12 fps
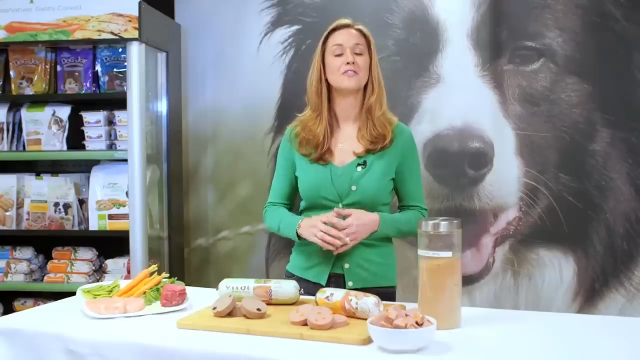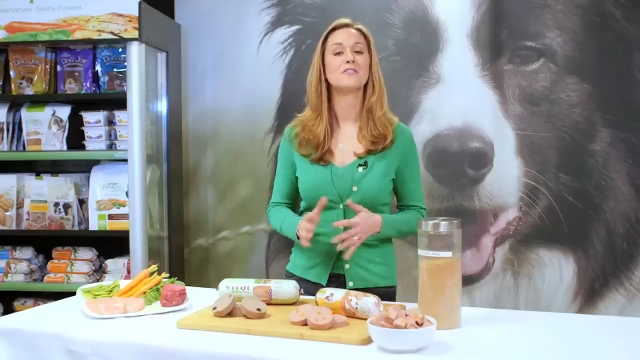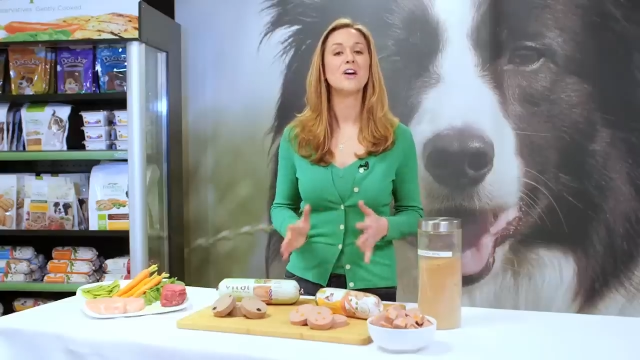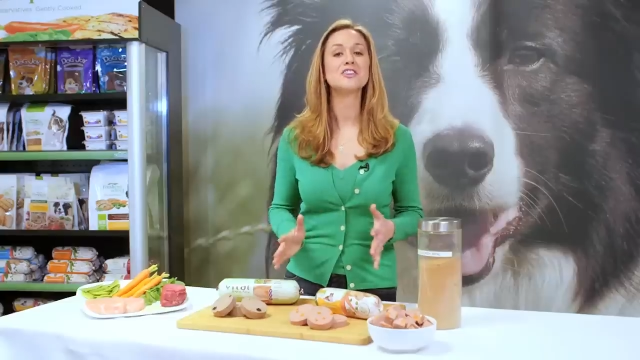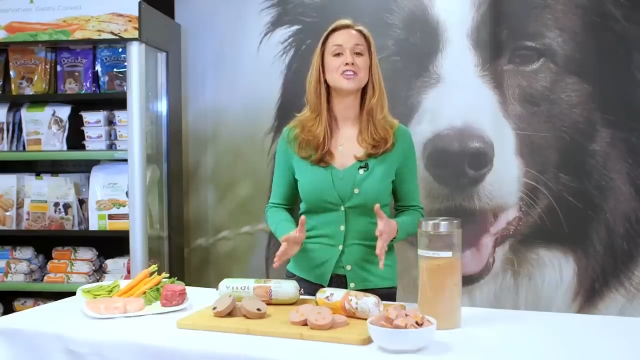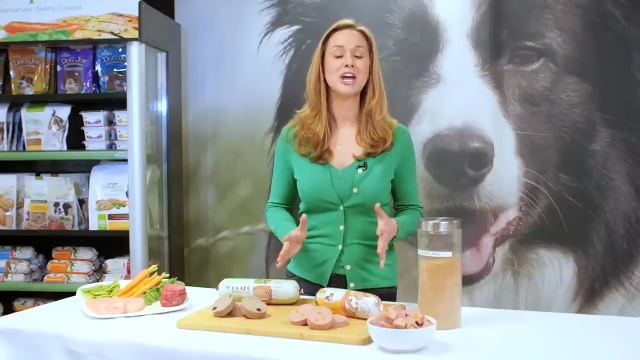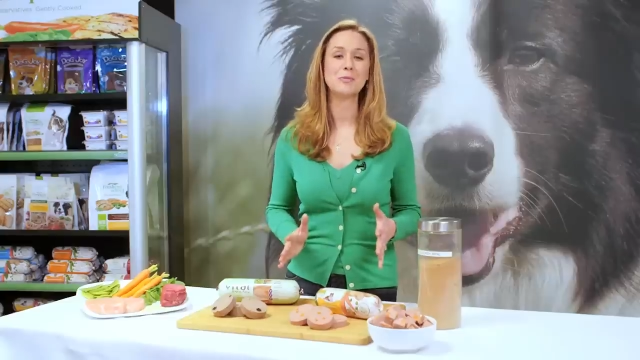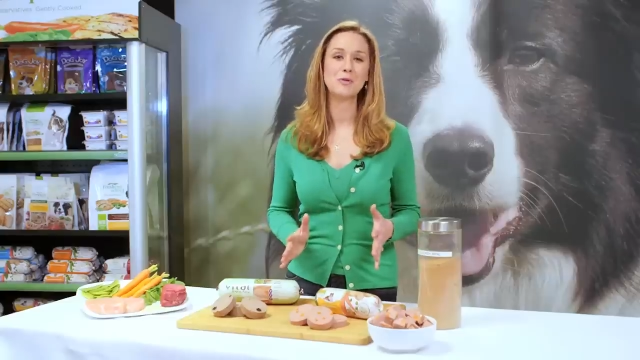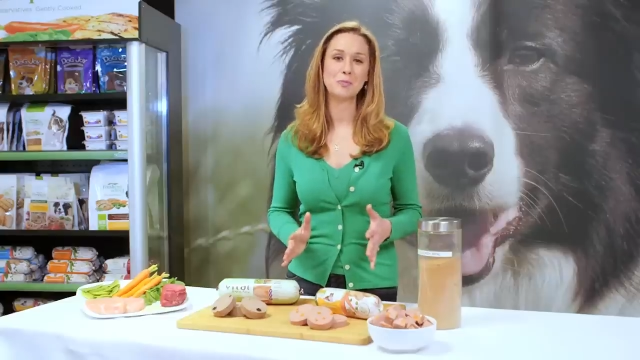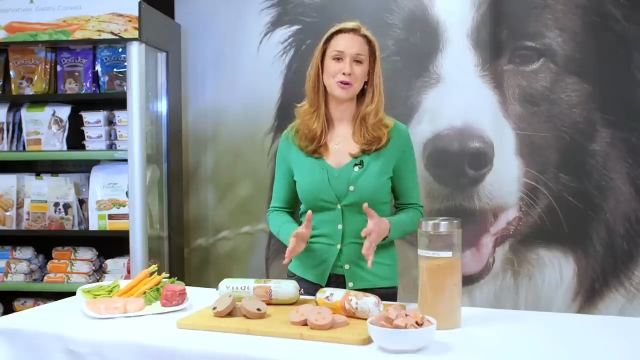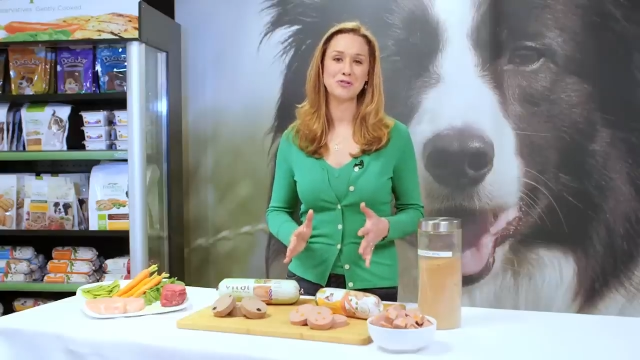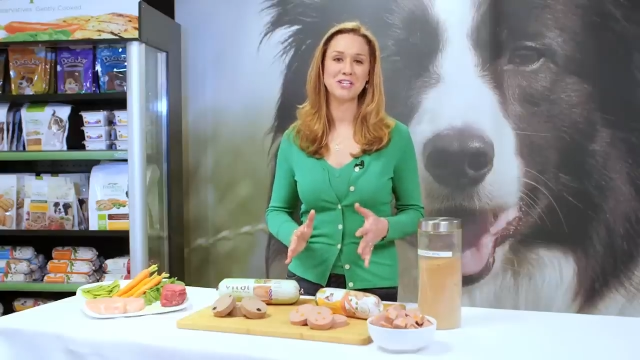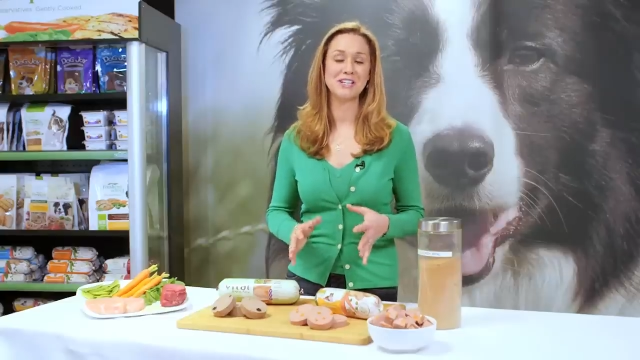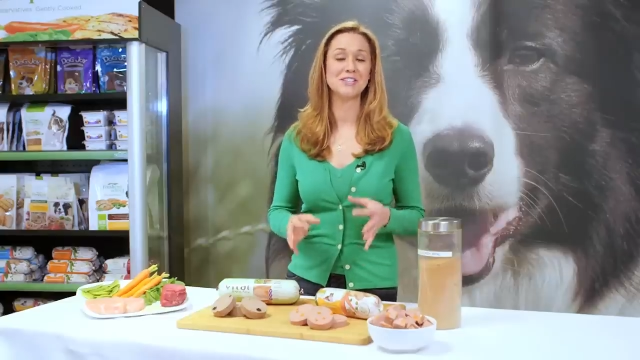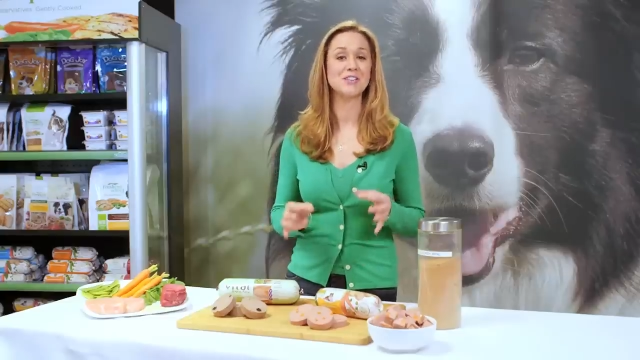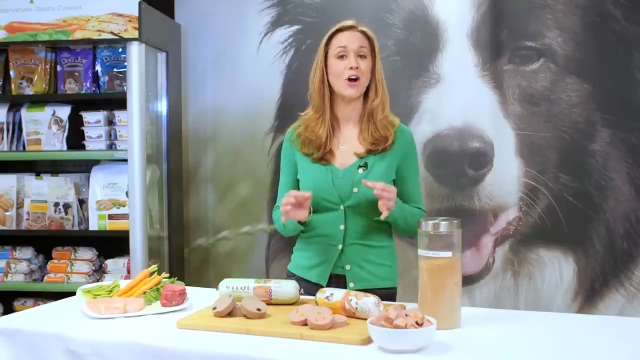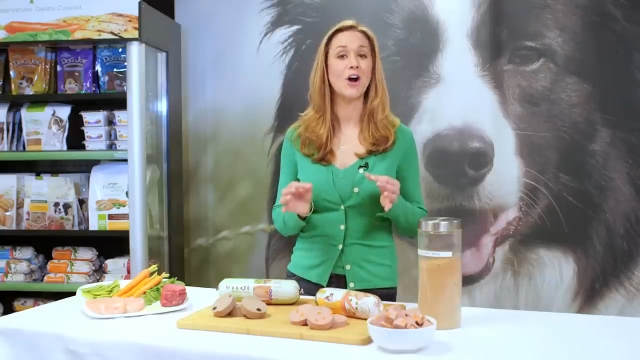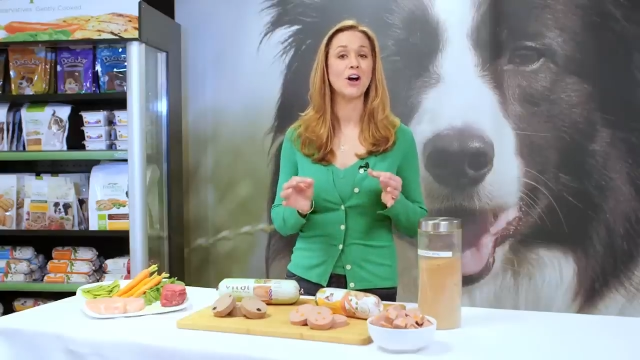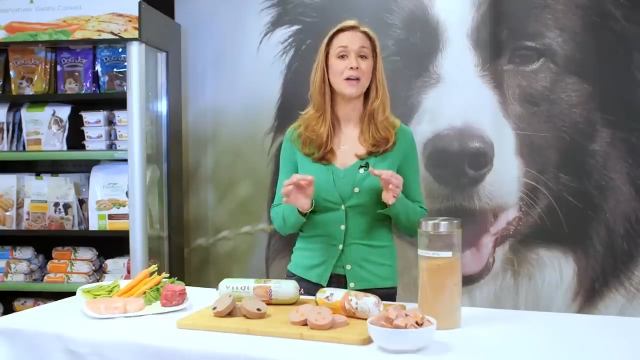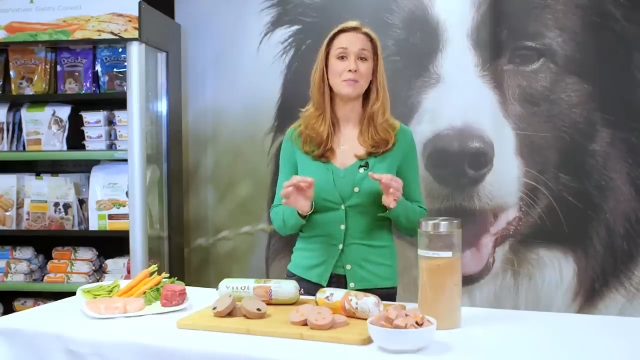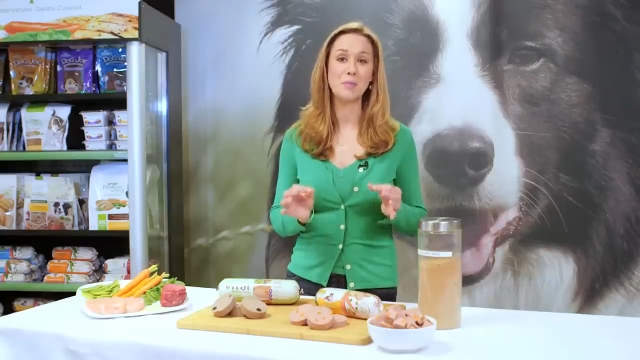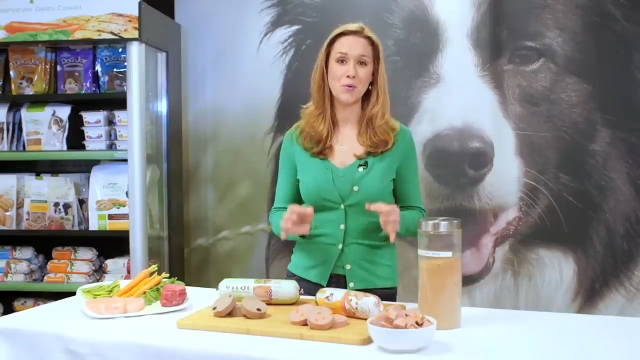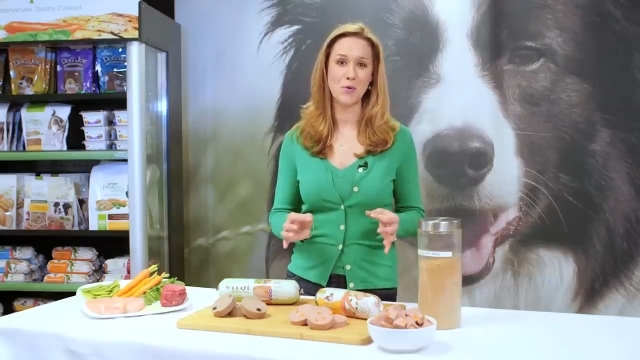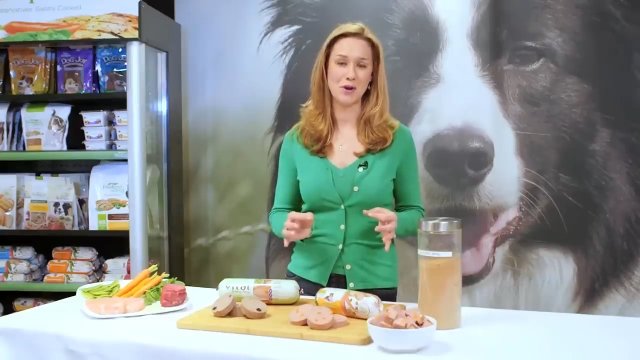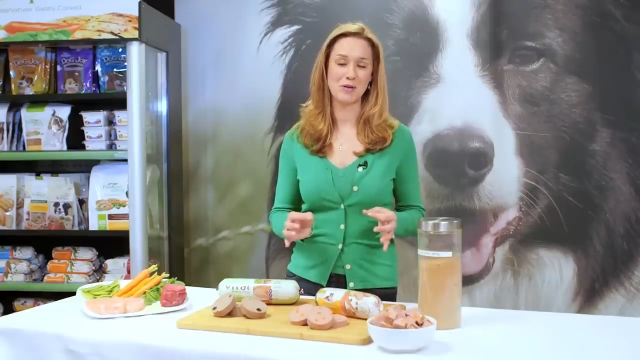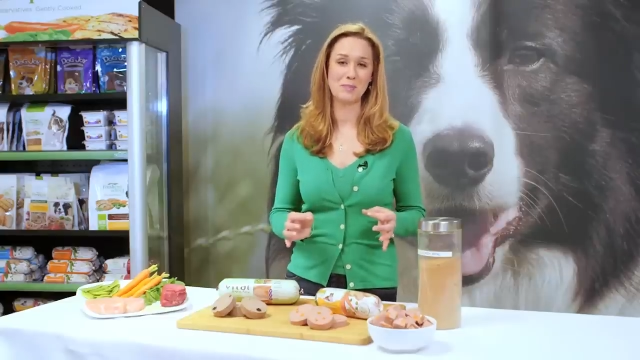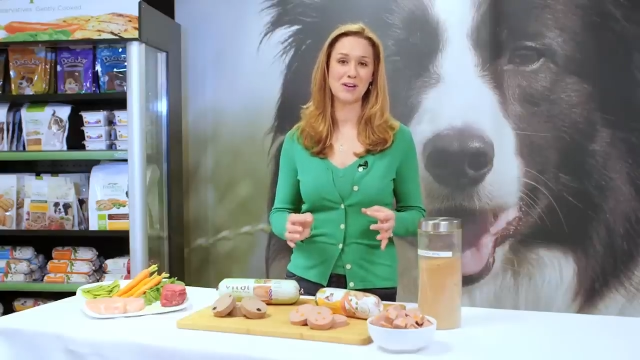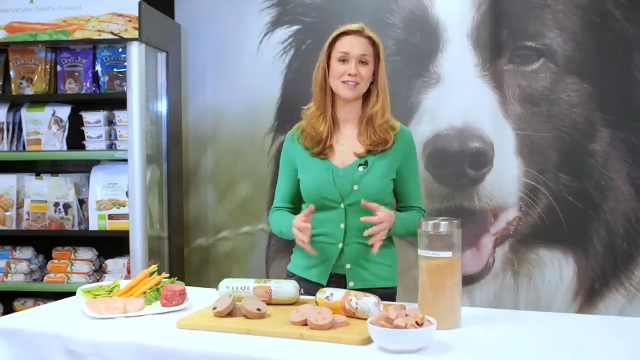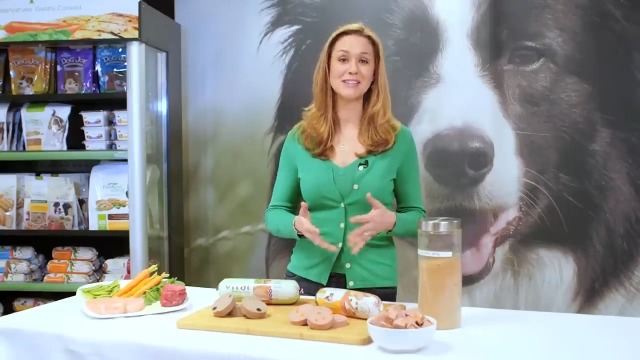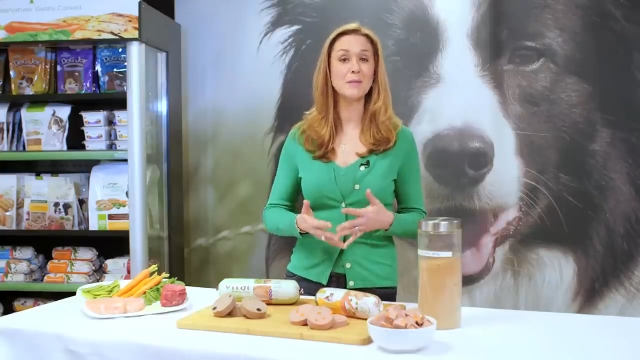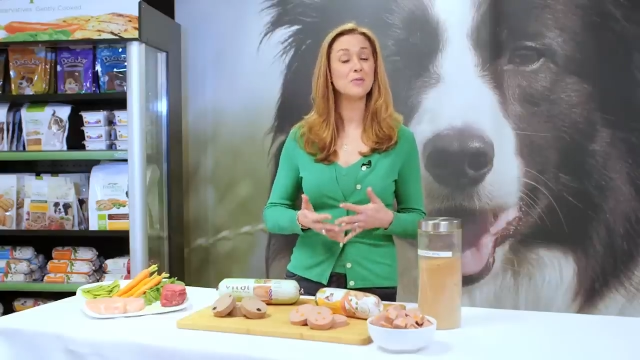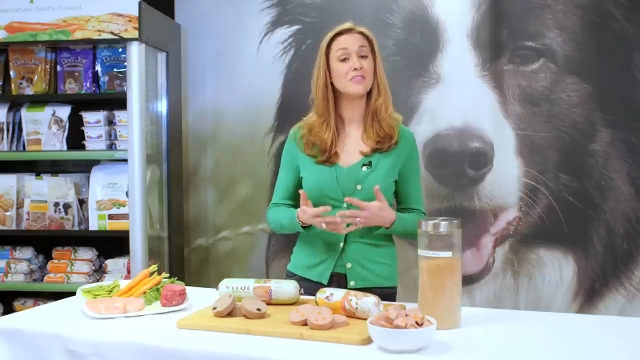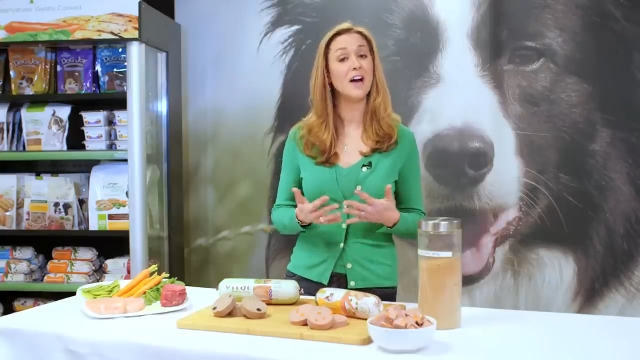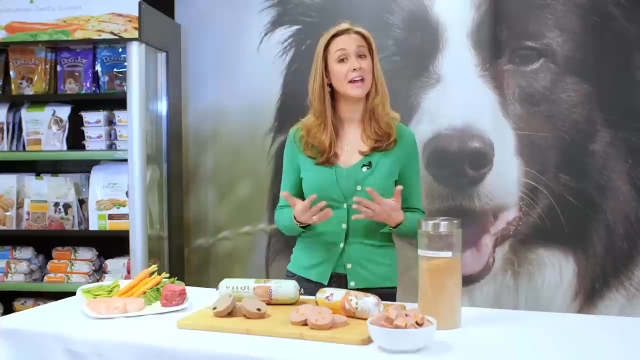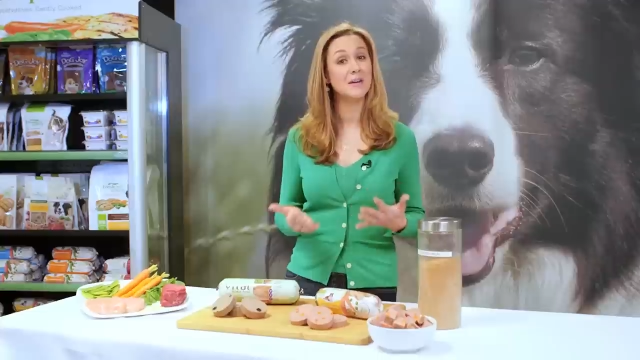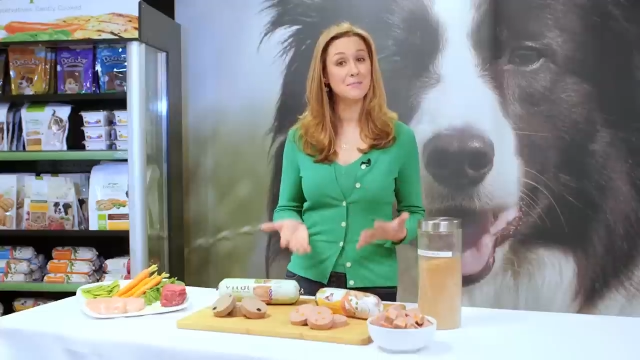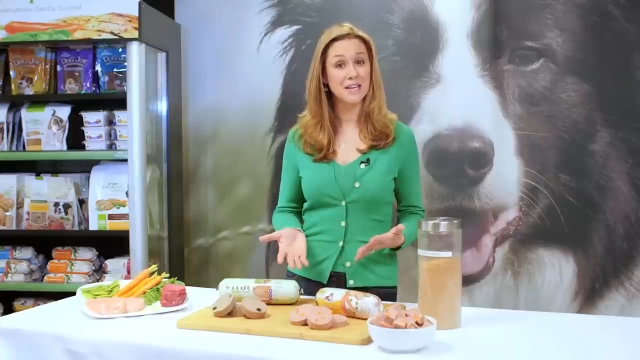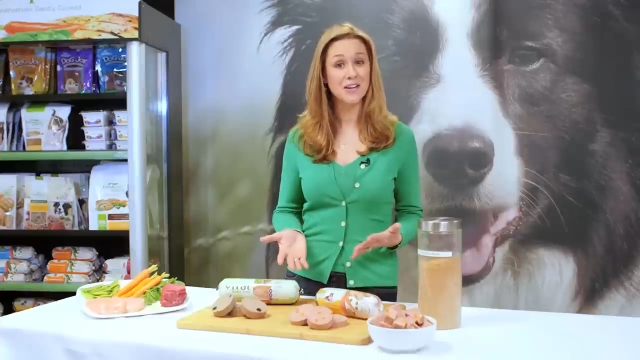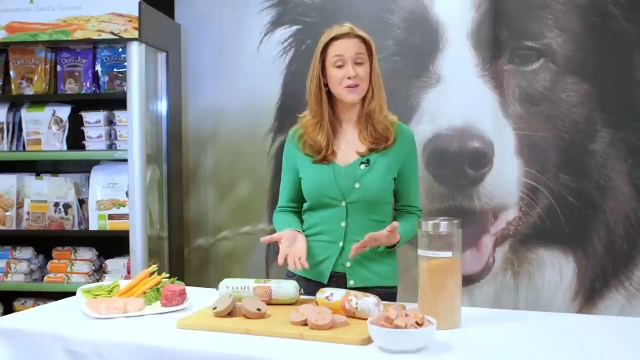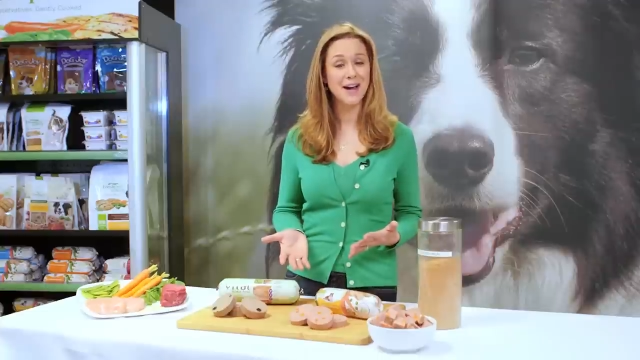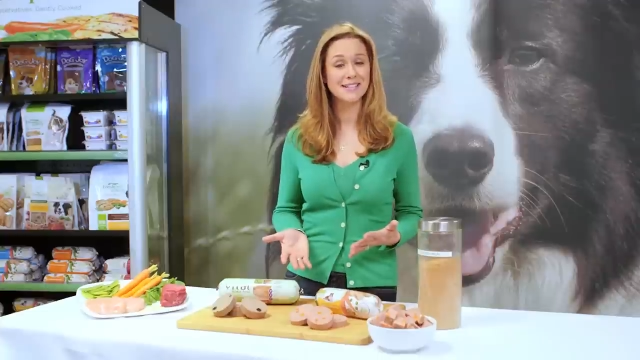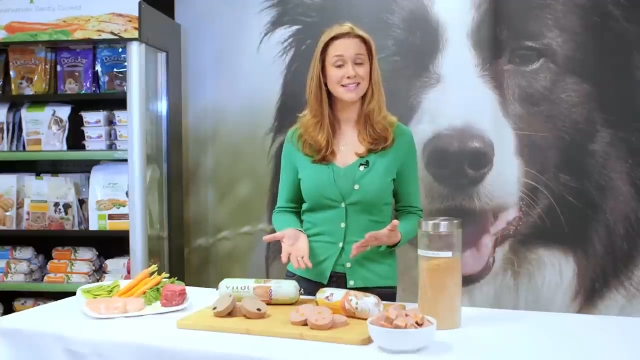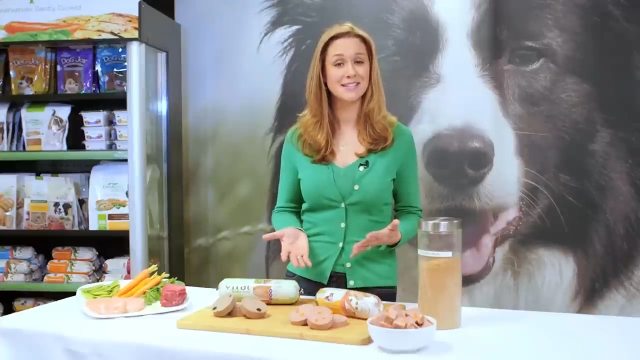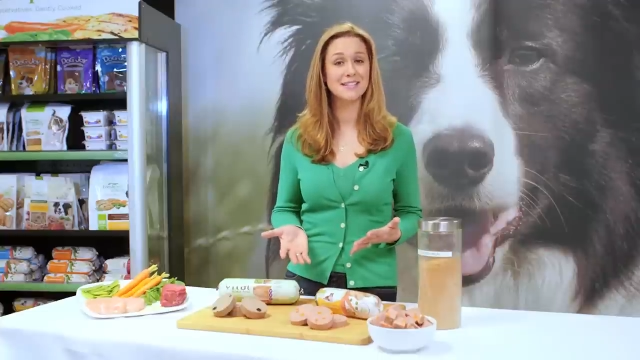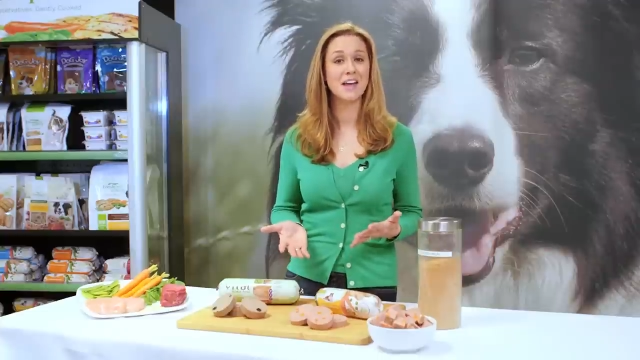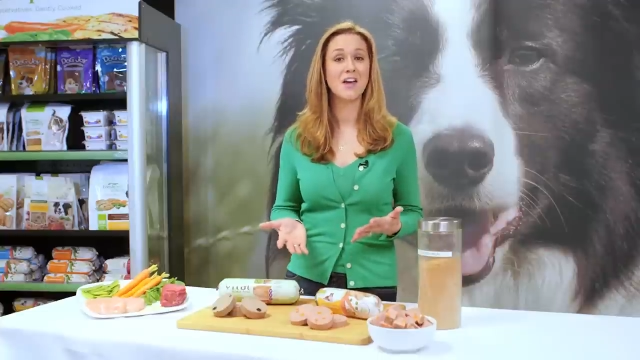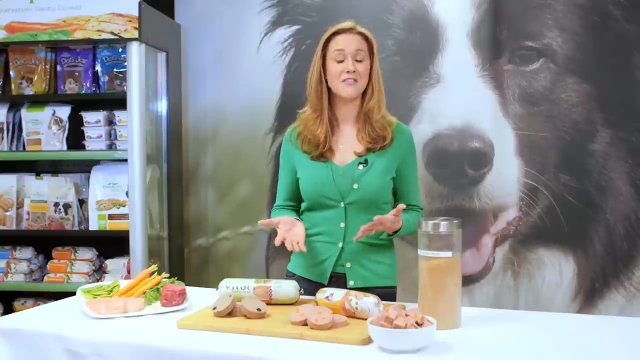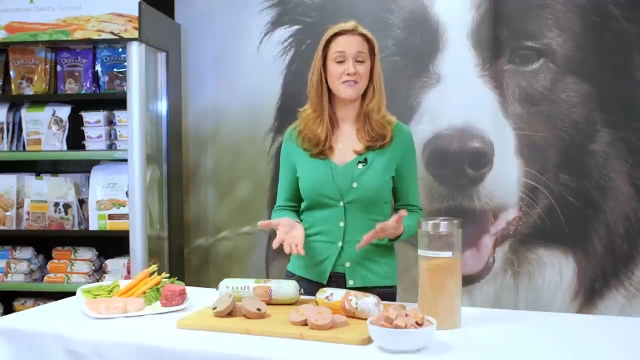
Fresh animal proteins are important because they provide amino acids,